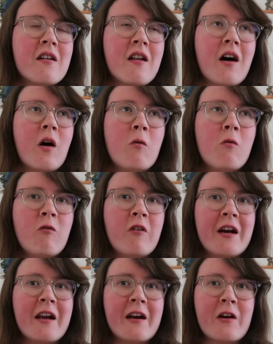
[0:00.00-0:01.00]
like a
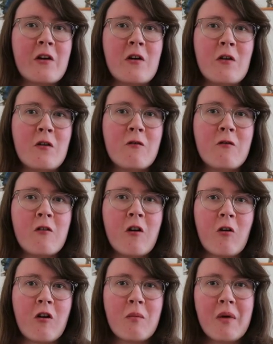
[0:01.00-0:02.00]
really good
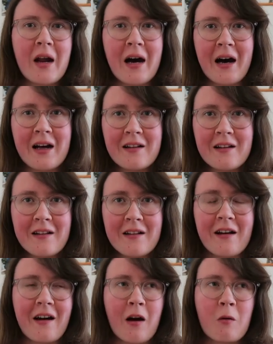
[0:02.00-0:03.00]
vlog plan
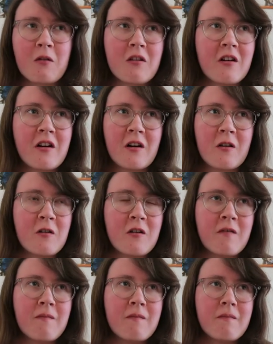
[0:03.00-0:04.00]
like I was gonna go to